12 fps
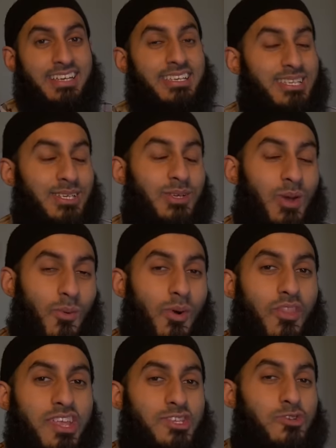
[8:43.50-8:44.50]
Do you know
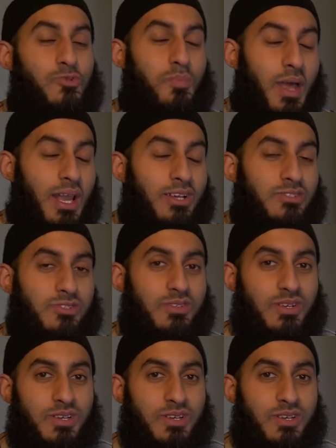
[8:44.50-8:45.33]
what the two pillars,